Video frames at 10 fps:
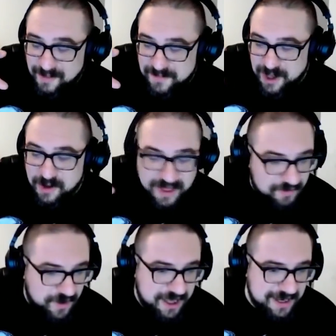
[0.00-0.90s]
You know that
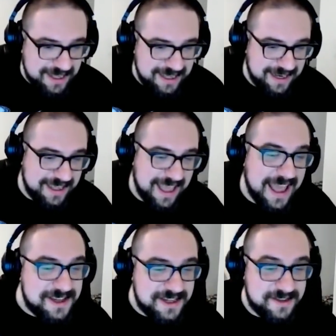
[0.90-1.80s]
fucking Leela? Yeah,
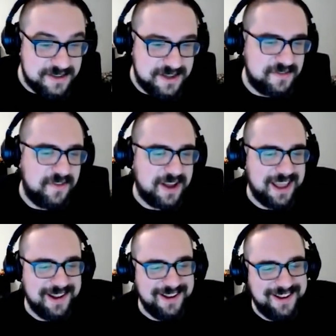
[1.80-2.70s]
she's a
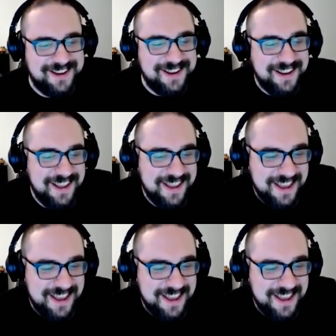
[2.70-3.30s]
fucking.